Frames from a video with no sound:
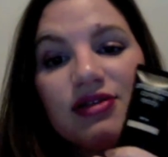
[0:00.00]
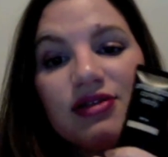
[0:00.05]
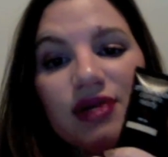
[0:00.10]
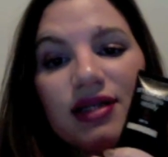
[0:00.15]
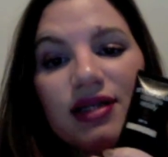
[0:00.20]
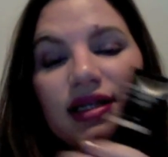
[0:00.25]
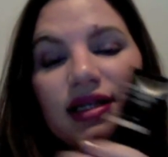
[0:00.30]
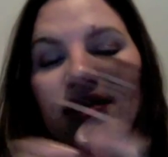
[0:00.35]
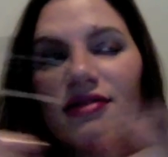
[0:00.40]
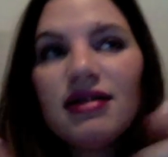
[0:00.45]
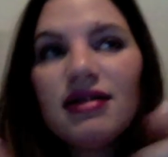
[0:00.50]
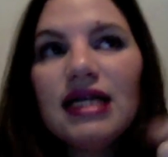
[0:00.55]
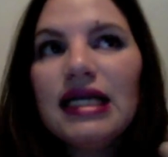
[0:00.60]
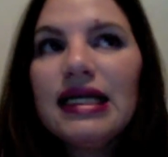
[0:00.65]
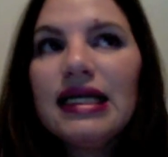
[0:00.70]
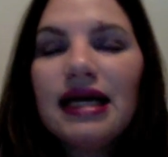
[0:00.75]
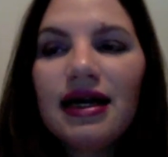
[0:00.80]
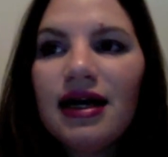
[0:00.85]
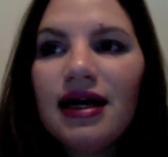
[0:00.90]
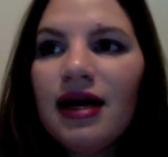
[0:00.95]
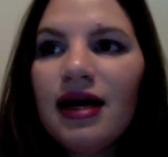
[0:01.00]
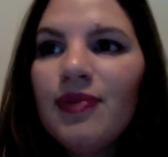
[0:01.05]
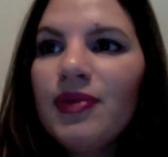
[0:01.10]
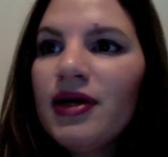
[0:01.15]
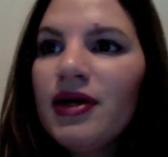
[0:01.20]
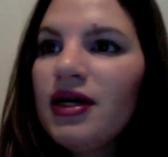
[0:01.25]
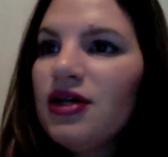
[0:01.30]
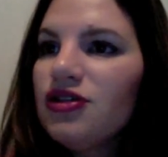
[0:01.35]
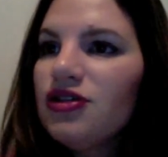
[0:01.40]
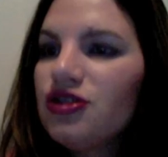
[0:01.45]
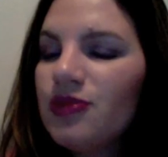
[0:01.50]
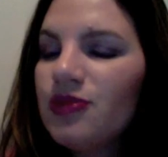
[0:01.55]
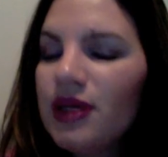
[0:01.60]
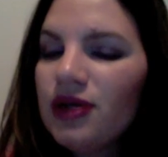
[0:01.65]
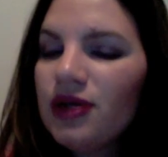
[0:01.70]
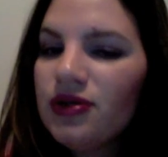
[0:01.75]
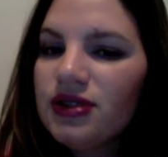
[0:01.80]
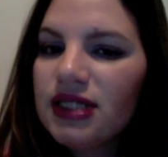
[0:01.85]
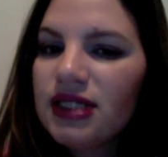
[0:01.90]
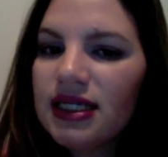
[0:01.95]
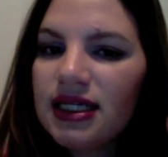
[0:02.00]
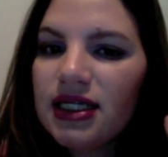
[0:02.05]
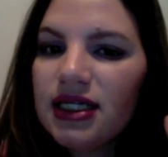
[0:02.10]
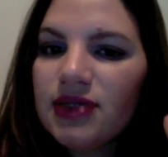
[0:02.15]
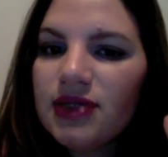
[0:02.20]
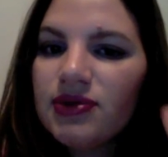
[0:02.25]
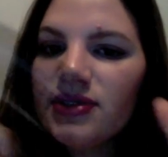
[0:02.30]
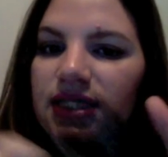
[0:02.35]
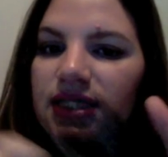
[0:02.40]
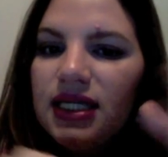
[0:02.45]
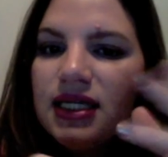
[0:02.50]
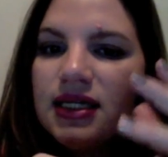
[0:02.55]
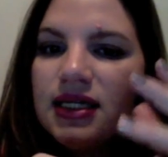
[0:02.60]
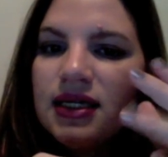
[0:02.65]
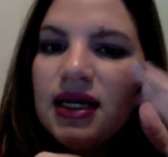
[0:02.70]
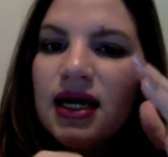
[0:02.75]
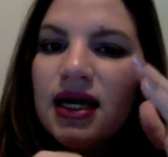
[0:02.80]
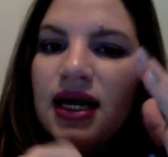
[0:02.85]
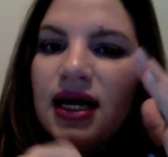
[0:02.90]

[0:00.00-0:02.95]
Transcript: So I literally get up, do my whole skincare routine.